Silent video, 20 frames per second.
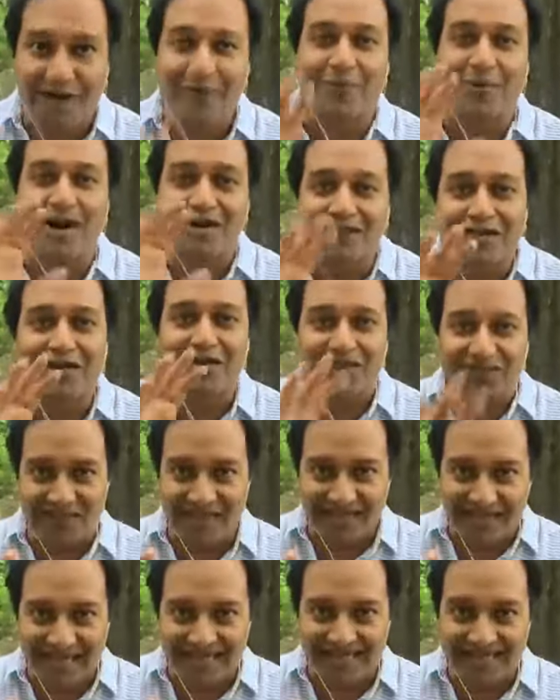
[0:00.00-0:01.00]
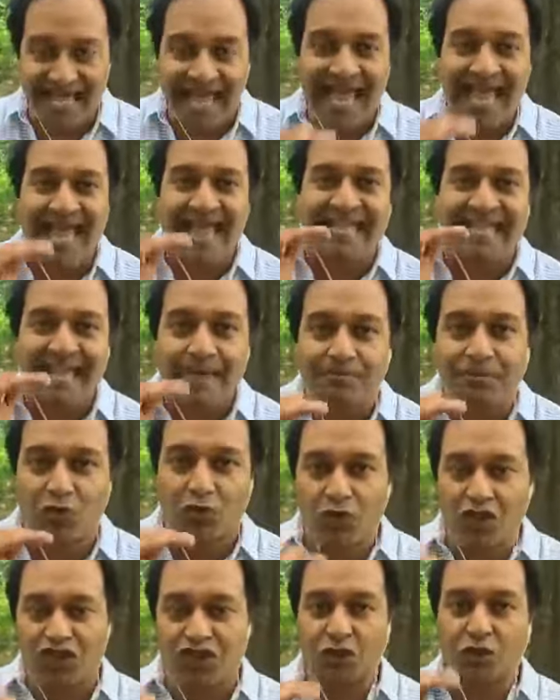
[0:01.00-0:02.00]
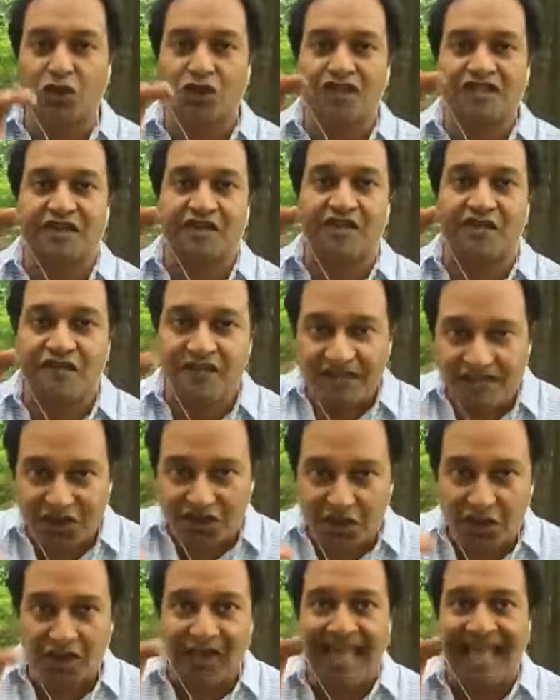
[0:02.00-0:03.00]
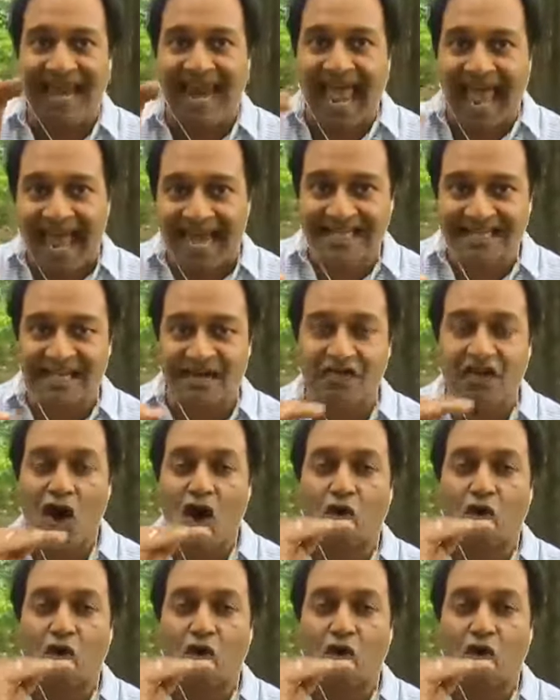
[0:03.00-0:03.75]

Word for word: Whatever your thing is, keep the rituals physical and active